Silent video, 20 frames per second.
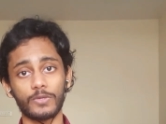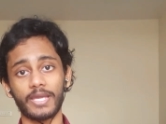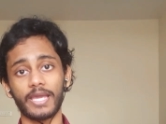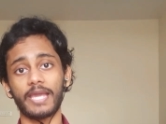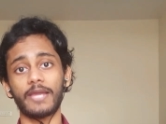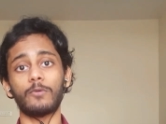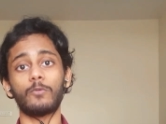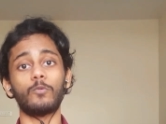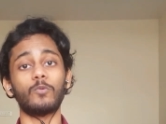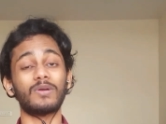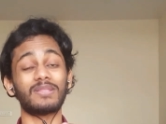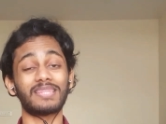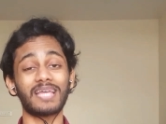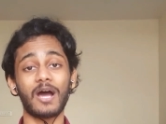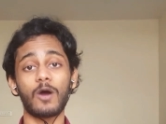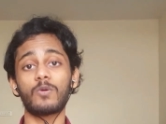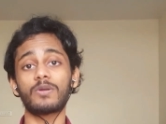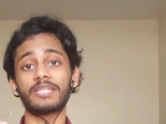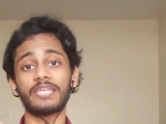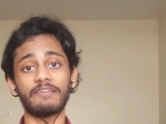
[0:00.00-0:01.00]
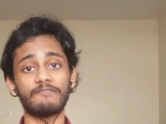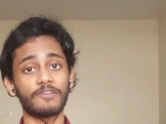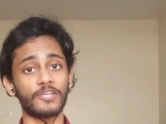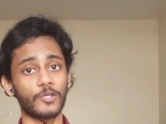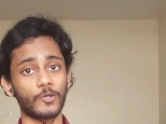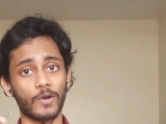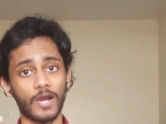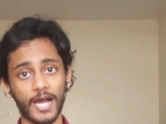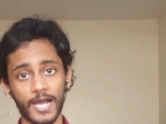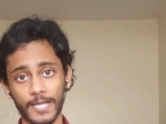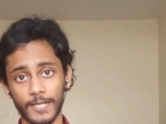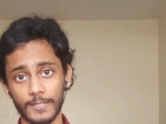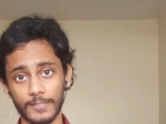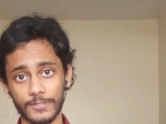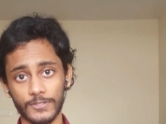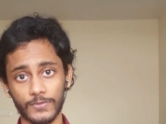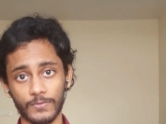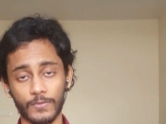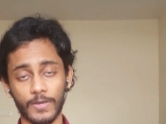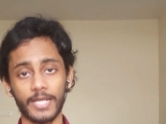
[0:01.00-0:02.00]
UK without giving your
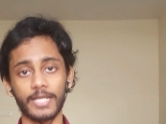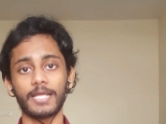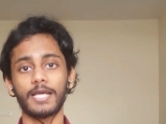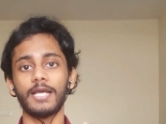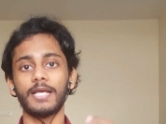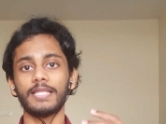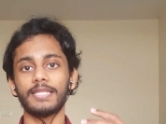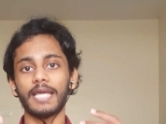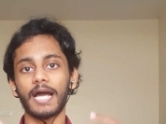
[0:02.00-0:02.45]
IELTS, right?